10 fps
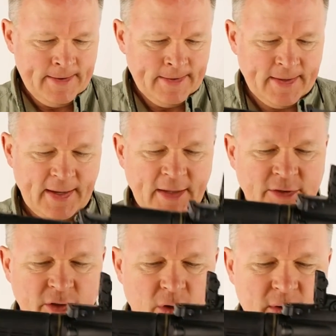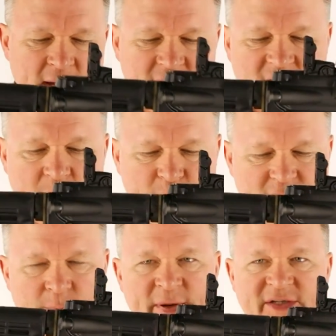Okay, so next up is
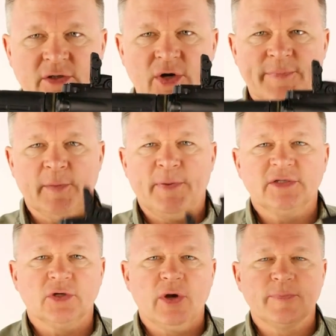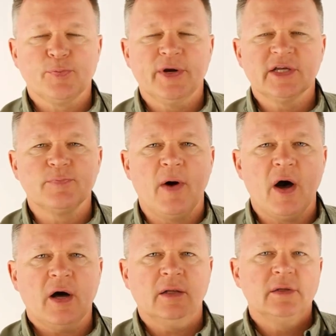the pistol grip. The pistol grip's pretty
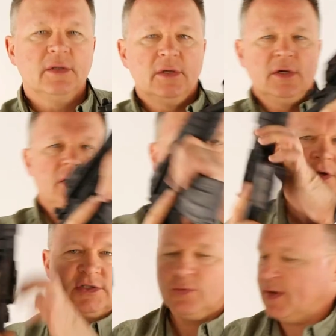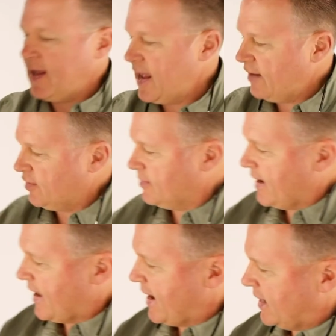small. Notice that when I have it in my
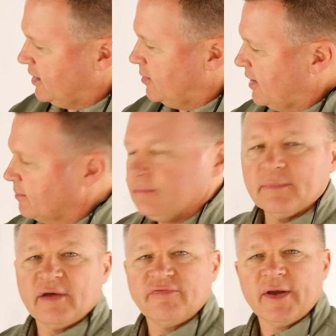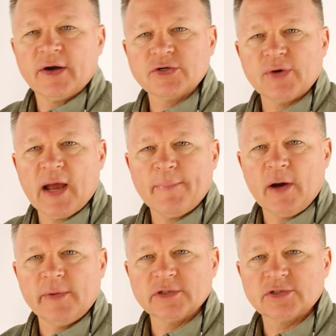hand, my fingers wrap
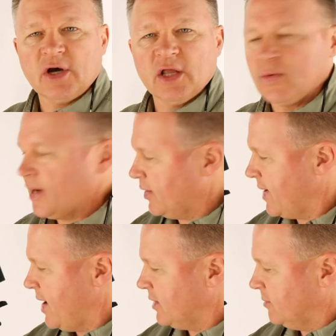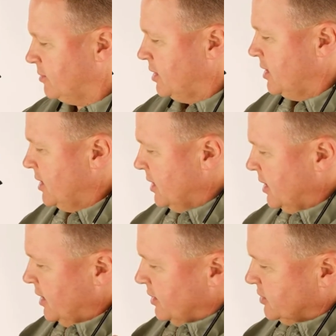almost all the way around them.
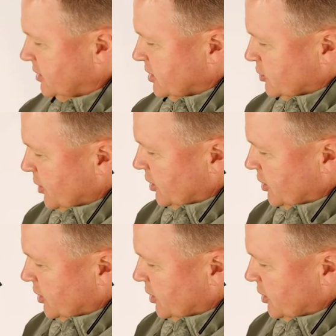Since it's real